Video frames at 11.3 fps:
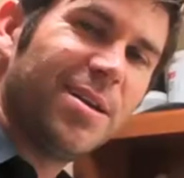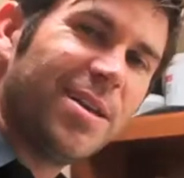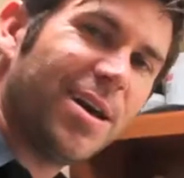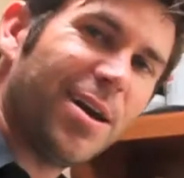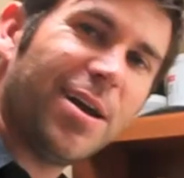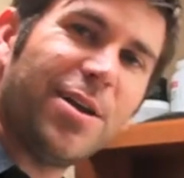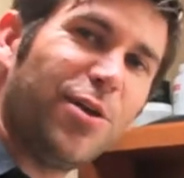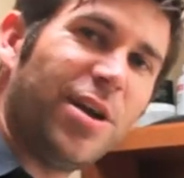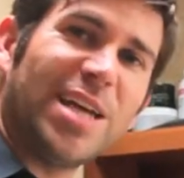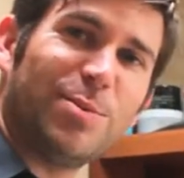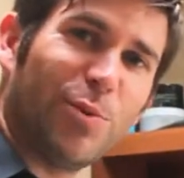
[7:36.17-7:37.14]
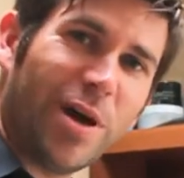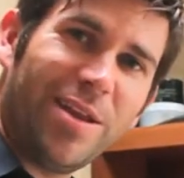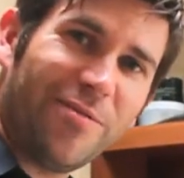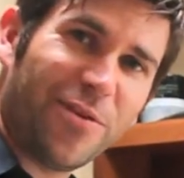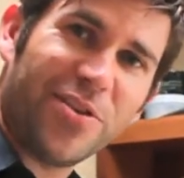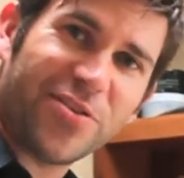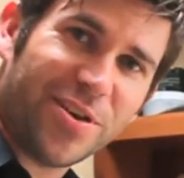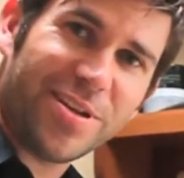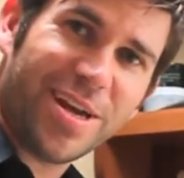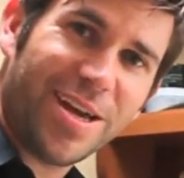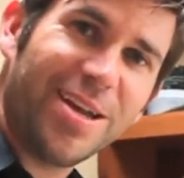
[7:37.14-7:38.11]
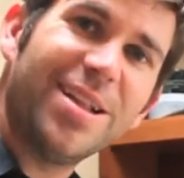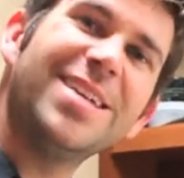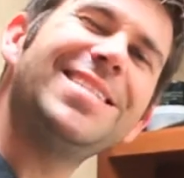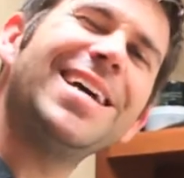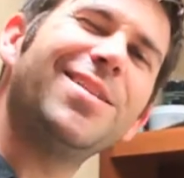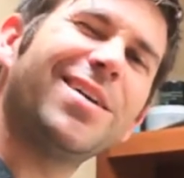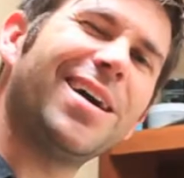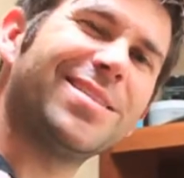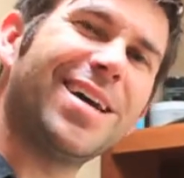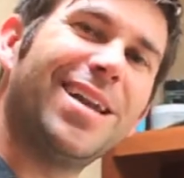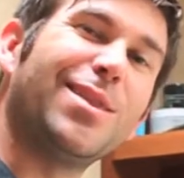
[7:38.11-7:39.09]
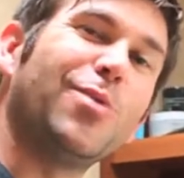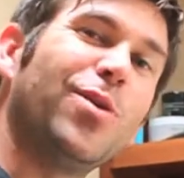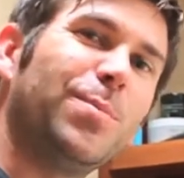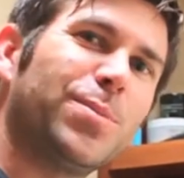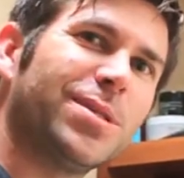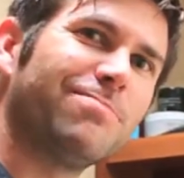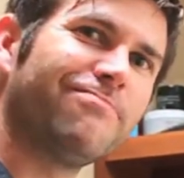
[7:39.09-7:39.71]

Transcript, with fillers: Now, I know you guys have been waiting for this all day. Let's take a look outside at the whips.